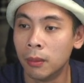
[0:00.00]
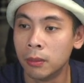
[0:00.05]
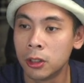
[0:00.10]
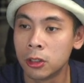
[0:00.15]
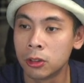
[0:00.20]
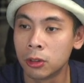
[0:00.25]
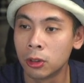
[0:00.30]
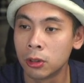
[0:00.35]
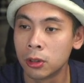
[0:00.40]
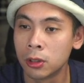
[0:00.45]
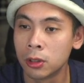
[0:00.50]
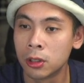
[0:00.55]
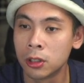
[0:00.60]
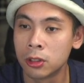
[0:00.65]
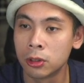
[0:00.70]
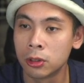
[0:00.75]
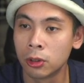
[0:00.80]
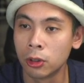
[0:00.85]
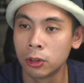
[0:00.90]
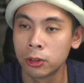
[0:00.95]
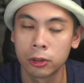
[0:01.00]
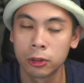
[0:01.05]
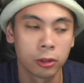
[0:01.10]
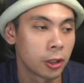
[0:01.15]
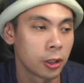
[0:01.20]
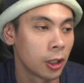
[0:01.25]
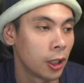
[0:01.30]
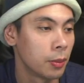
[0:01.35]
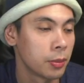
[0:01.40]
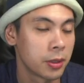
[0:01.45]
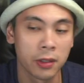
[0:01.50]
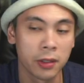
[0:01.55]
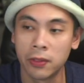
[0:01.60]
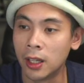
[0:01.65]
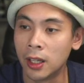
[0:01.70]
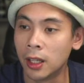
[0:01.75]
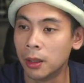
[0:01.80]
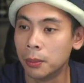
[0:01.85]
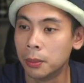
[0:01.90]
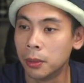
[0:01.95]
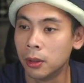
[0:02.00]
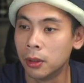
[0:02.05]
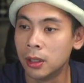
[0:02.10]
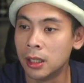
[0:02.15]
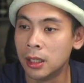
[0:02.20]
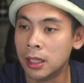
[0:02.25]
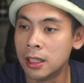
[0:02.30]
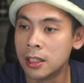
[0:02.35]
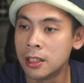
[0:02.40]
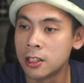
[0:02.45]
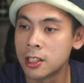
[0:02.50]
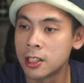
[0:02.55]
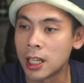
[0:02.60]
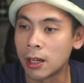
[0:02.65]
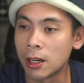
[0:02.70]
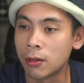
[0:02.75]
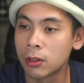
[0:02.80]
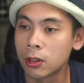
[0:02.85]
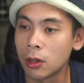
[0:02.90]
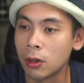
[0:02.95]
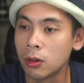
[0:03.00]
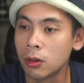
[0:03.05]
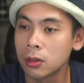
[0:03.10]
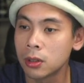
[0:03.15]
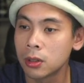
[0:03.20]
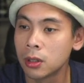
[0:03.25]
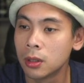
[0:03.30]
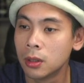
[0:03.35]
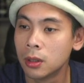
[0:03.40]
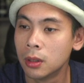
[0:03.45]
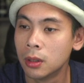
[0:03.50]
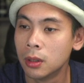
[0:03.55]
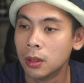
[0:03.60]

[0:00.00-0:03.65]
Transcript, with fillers: This also comes available in Cerakote.